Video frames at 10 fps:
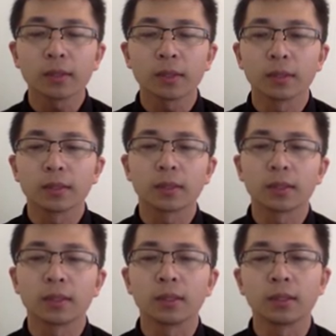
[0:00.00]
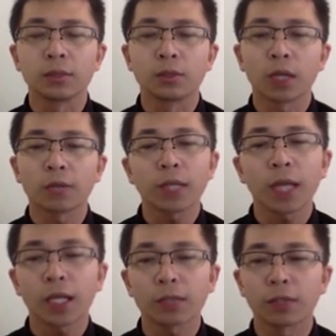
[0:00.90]
and see the derived
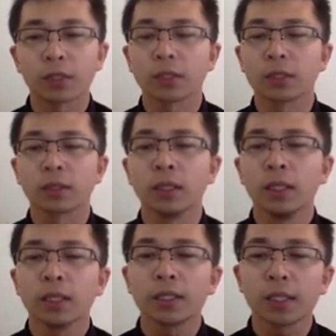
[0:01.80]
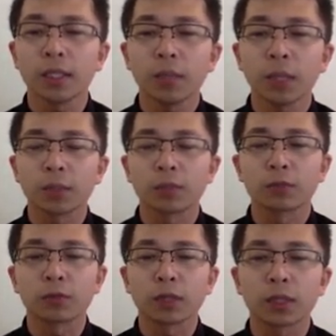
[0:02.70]
hash function can map the
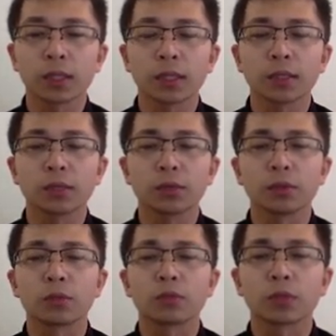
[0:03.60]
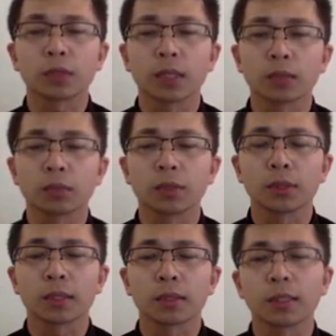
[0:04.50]
4 keys into the 4 slots
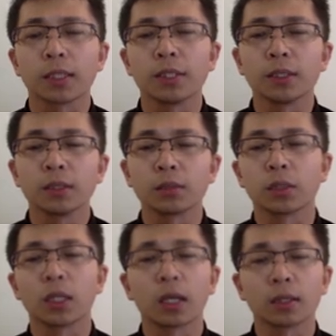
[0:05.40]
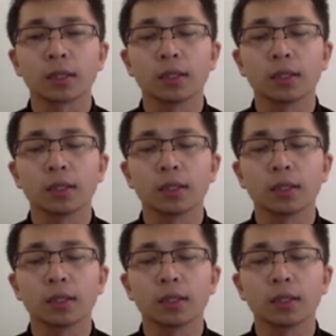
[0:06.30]
without clearing or not.